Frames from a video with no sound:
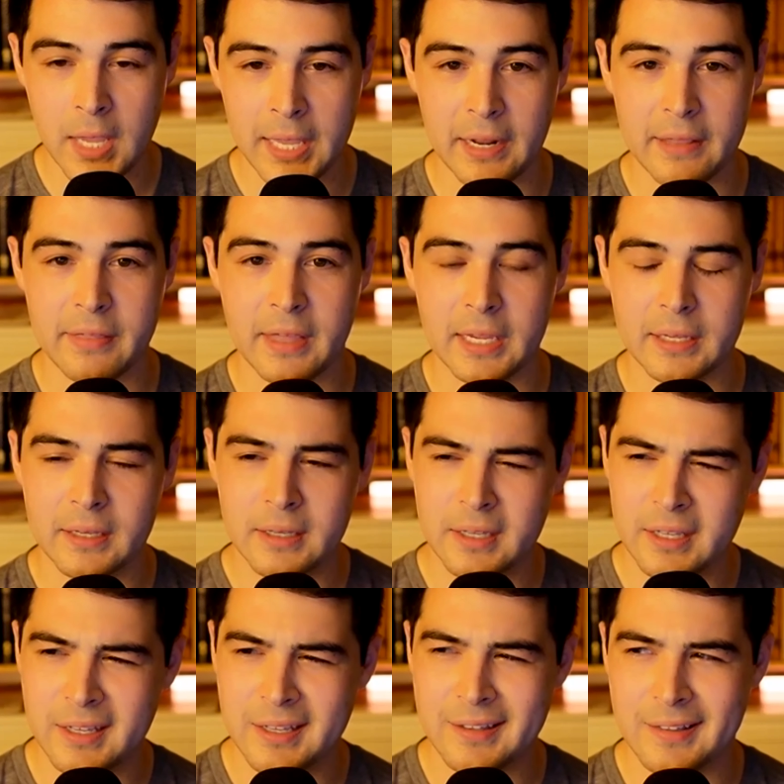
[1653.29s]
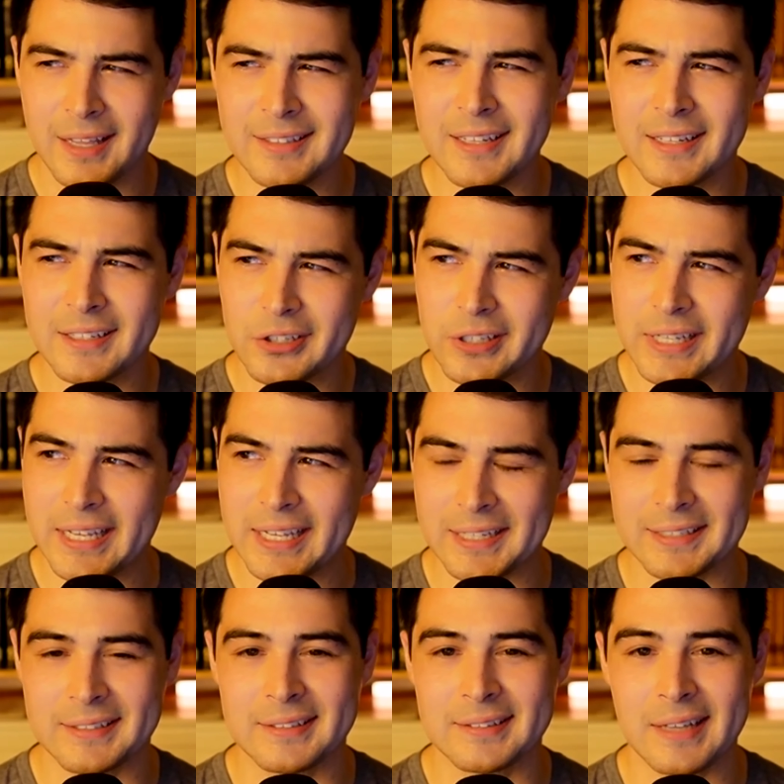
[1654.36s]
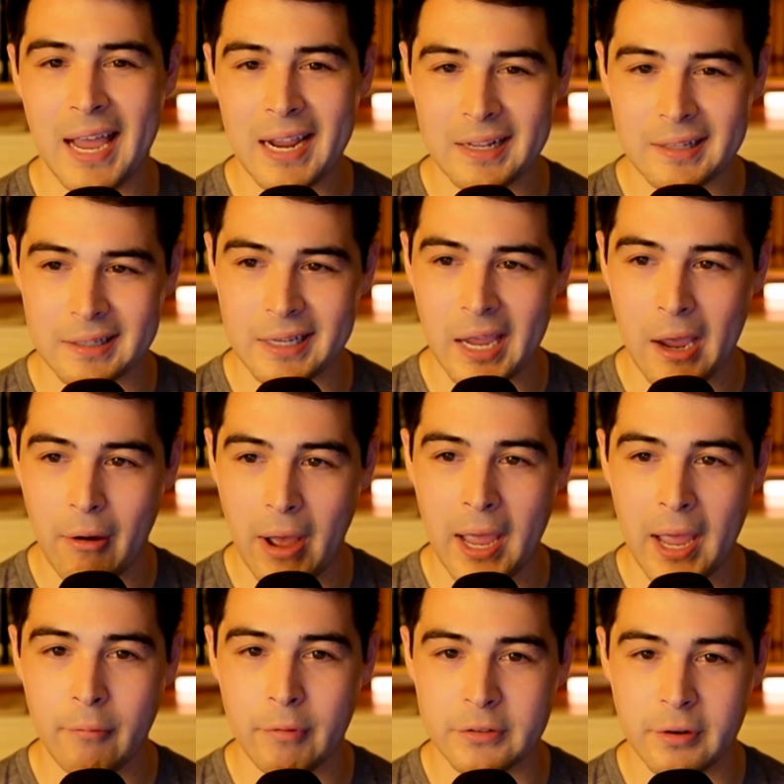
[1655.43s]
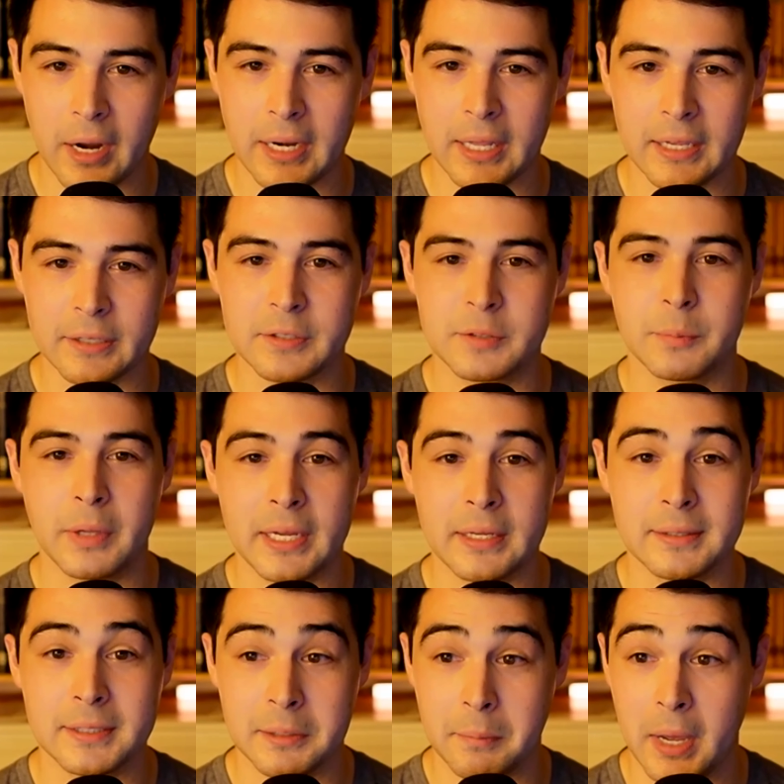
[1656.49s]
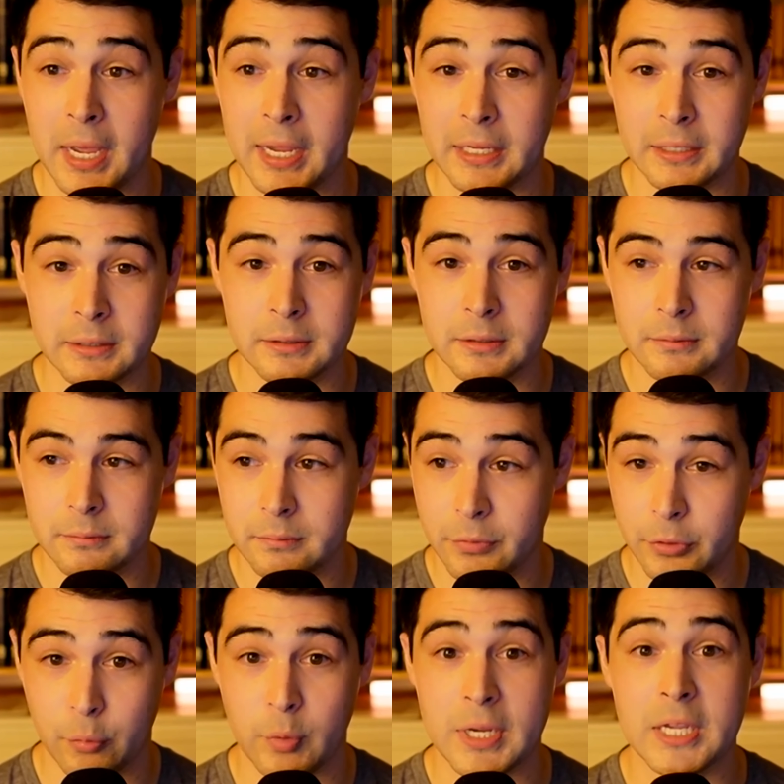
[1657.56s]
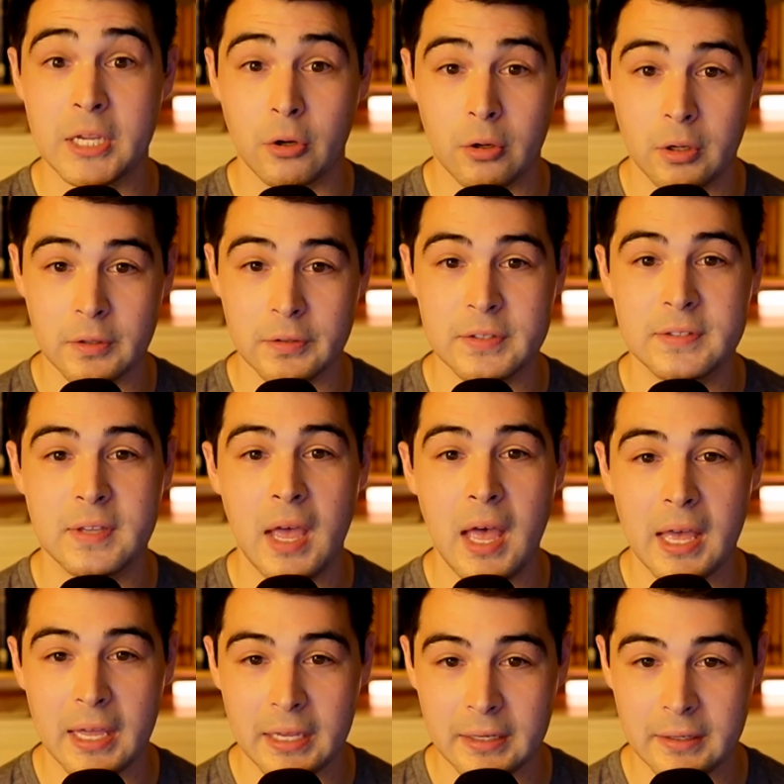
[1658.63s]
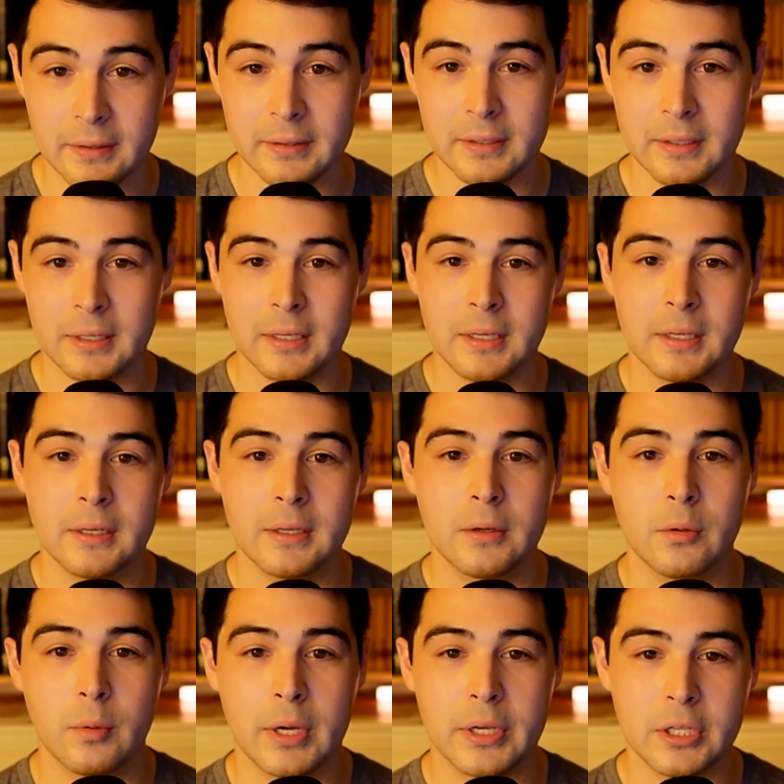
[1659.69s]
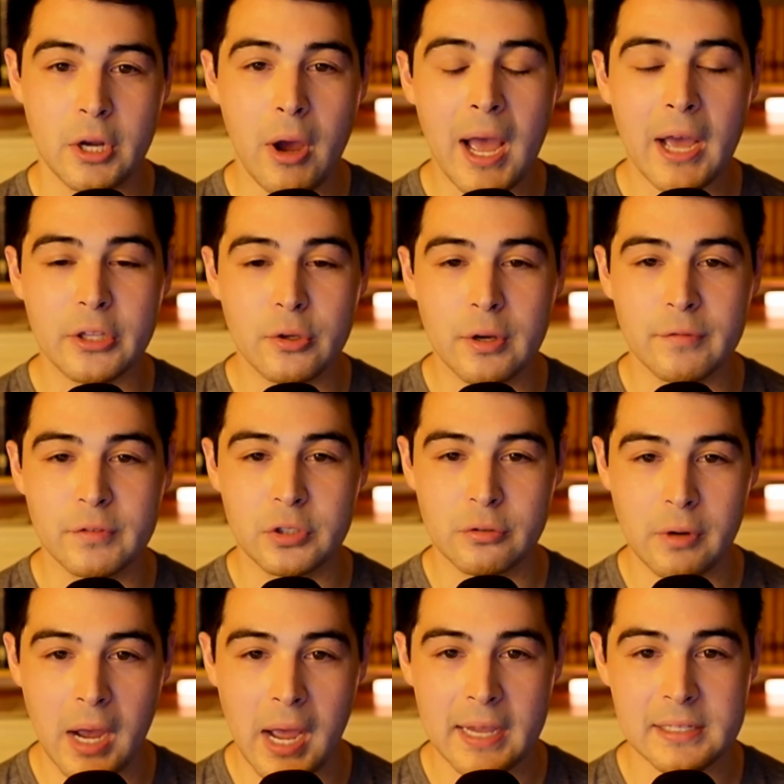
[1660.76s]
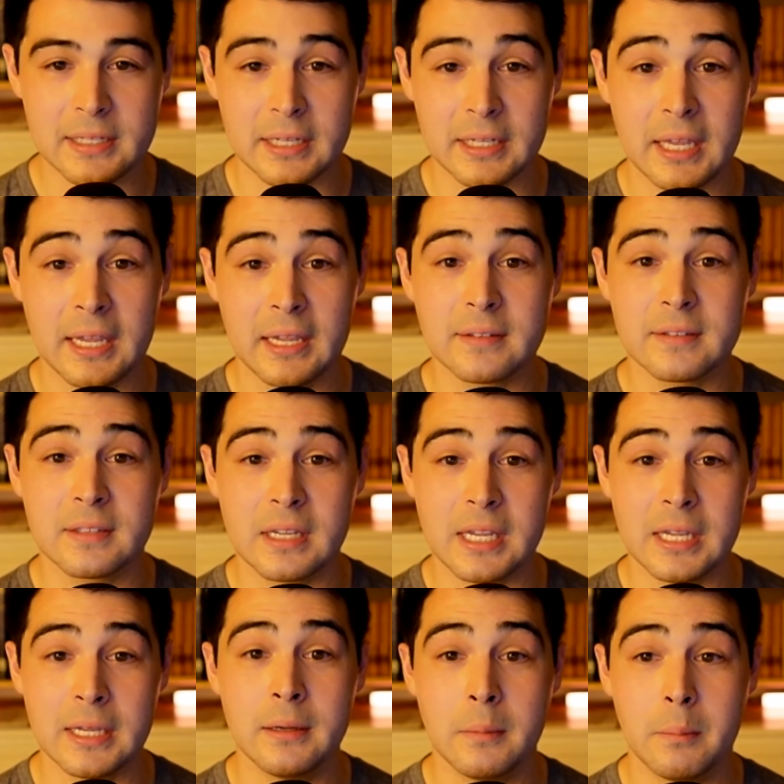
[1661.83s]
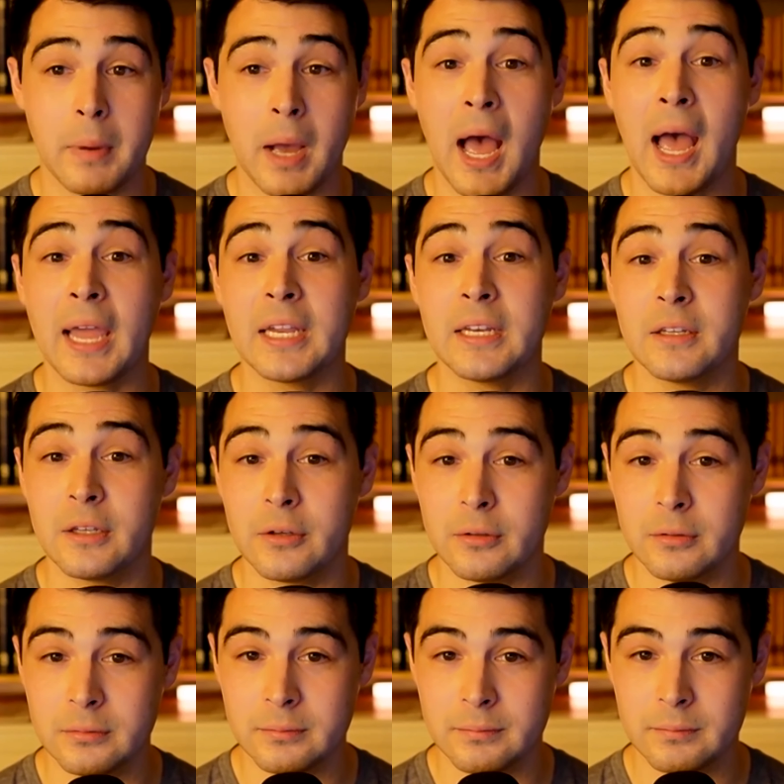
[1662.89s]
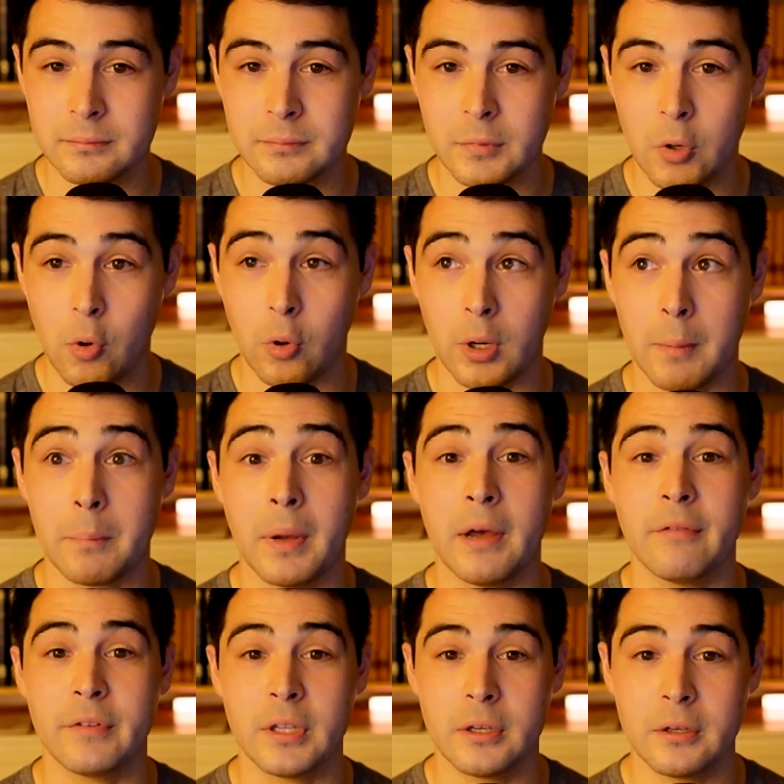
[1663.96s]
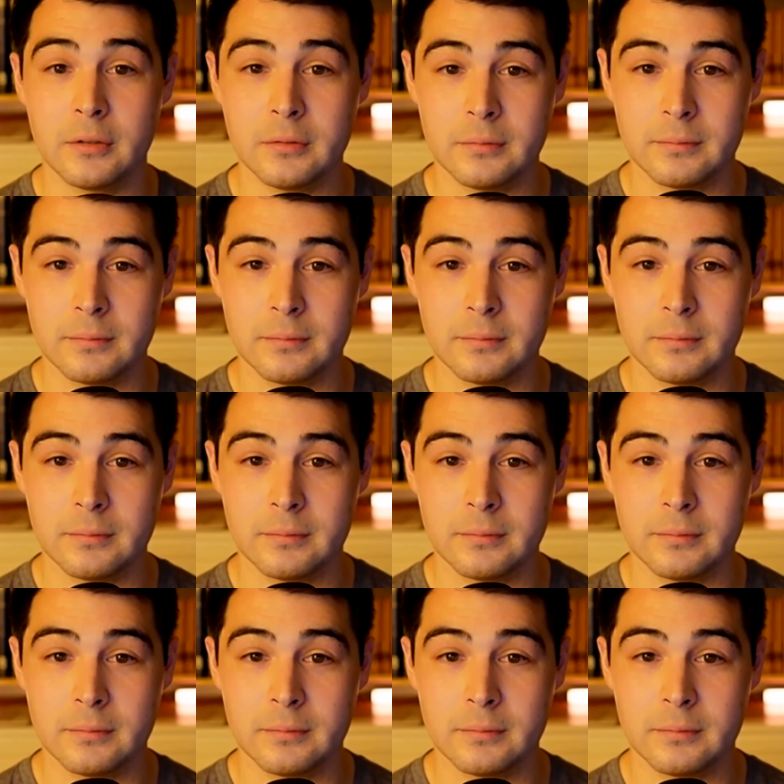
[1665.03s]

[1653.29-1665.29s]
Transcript: And I think that's actually exactly how I would try to explain to my three year old son mm. well, you know how you have two eyes and can't see behind you mm. or hmm. above you?